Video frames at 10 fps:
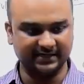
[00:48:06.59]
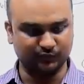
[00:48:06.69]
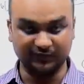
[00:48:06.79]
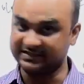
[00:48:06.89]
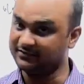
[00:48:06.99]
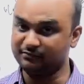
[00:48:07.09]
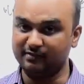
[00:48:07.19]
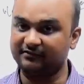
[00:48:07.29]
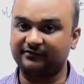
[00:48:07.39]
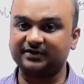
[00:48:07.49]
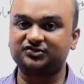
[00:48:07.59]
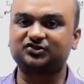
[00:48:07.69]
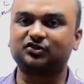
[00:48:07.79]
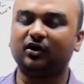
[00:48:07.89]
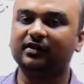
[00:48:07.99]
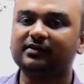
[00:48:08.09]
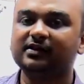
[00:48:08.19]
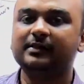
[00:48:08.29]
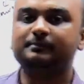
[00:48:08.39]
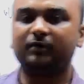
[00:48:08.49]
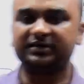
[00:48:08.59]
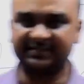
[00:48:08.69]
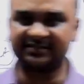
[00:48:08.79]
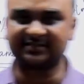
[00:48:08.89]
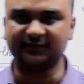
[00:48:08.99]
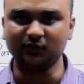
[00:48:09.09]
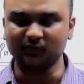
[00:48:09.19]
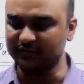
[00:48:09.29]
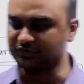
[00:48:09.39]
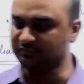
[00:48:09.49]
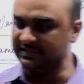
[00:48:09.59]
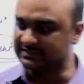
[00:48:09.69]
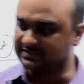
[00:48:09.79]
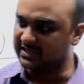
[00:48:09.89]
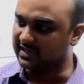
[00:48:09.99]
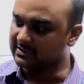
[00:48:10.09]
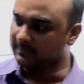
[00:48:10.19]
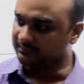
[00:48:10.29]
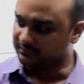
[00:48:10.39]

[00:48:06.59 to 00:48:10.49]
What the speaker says: It was given by French scholar Montesquieu, which means that